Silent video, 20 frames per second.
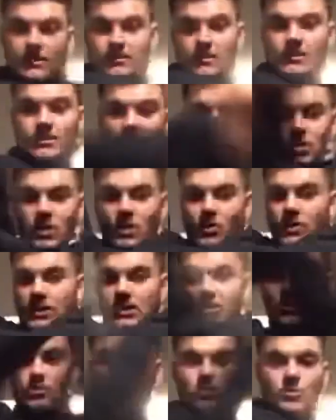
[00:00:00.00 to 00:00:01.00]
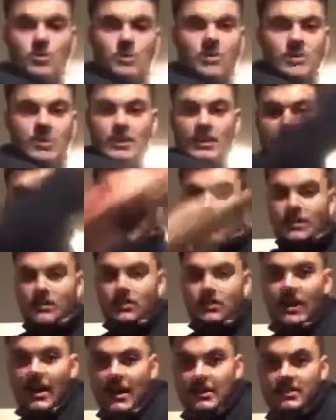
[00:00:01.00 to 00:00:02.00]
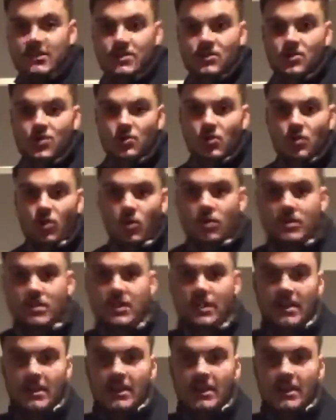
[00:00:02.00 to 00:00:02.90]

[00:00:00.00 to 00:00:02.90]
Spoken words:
showing you the last sword,